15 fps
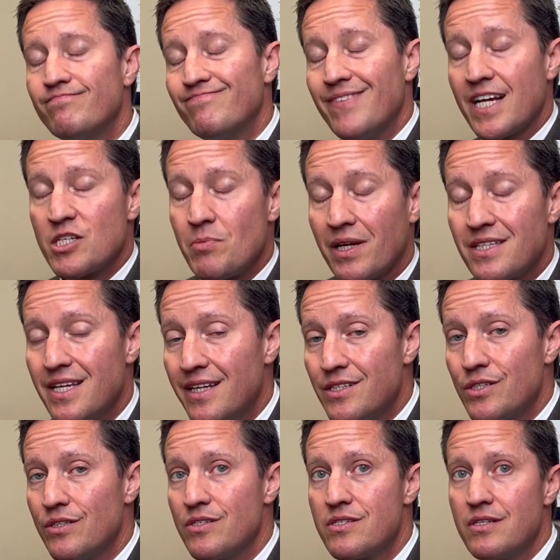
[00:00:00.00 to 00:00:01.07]

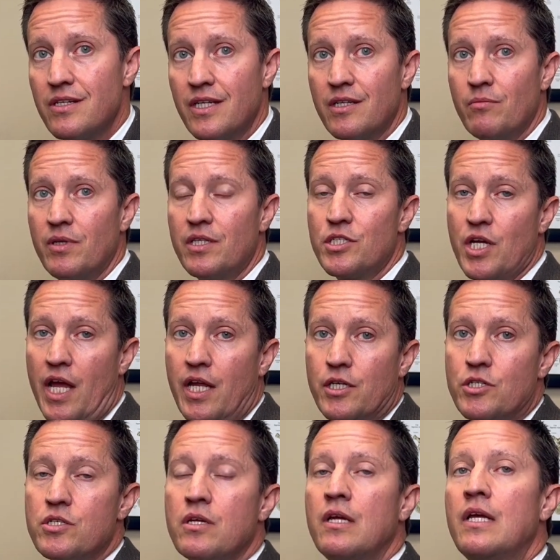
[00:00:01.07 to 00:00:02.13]
expectations need to be
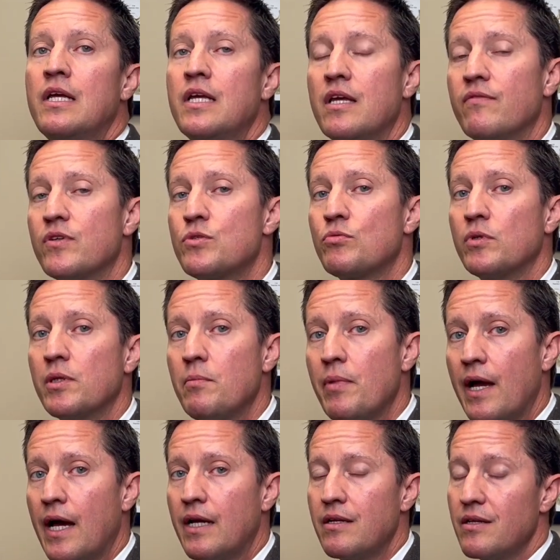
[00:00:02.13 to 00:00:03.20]
changed. If it's really
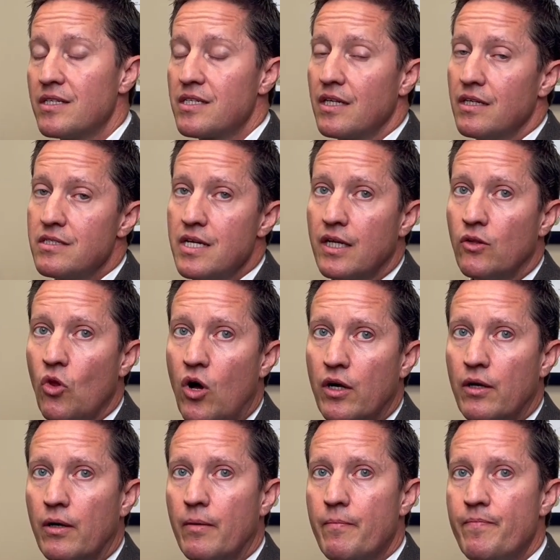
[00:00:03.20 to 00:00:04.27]
bad, it's going to take
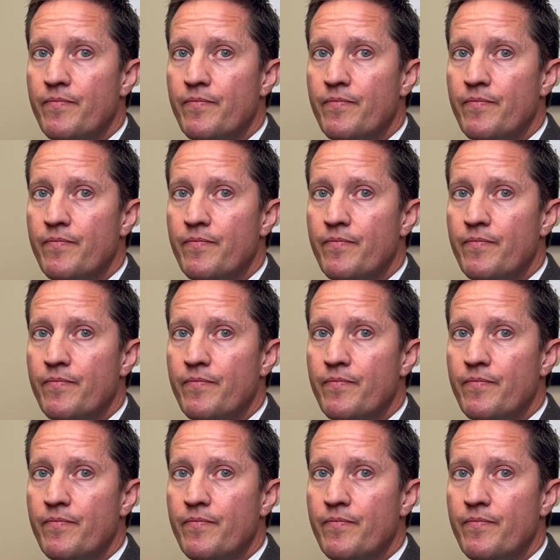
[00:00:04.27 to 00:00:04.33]
longer.